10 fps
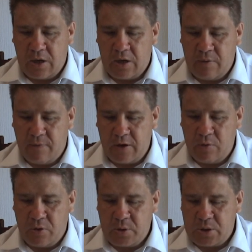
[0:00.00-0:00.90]
And if
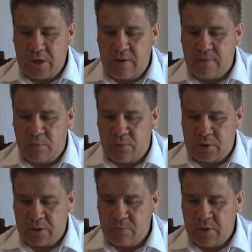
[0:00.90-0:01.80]
anyone saved a
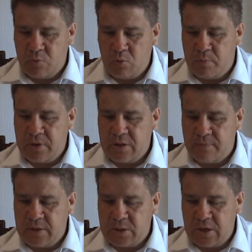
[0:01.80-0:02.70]
Muslim, it would be as
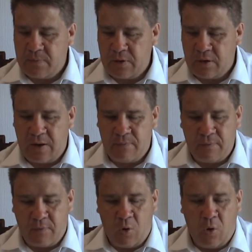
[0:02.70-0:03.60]
if he saved the life
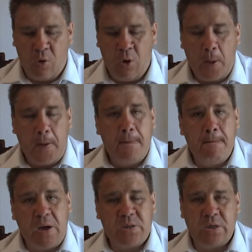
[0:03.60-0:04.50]
of all
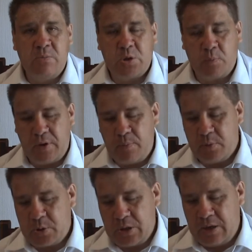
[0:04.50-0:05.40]
Muslims. So
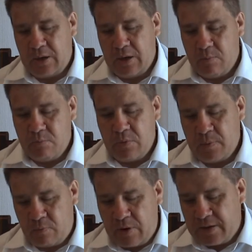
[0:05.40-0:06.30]
people see,
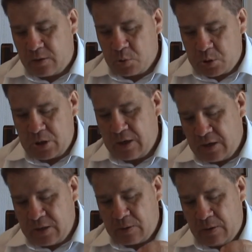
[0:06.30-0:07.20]
the radicals see
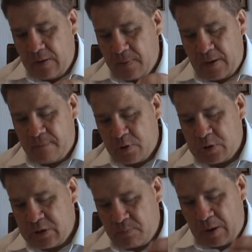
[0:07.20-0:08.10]
it is that that
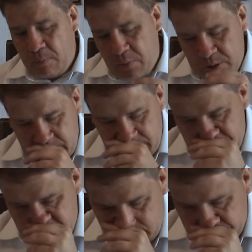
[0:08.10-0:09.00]
verse is about Muslims.